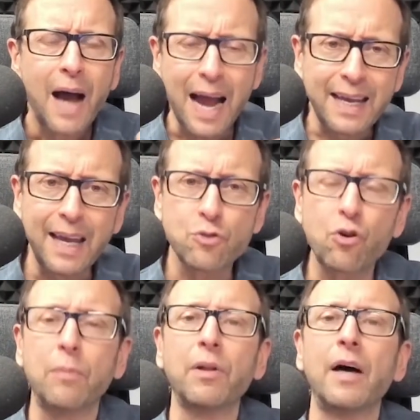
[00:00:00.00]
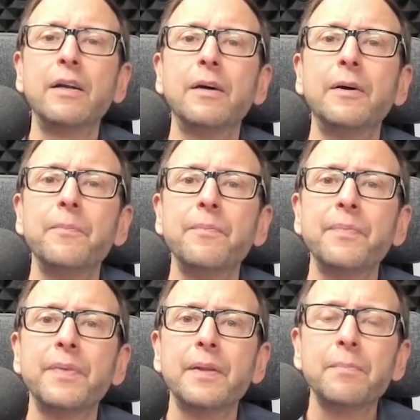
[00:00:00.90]
I can't draw blood,
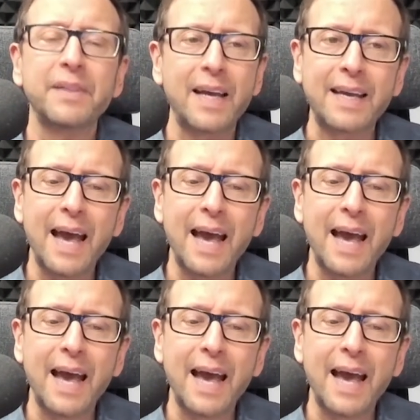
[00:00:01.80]
but they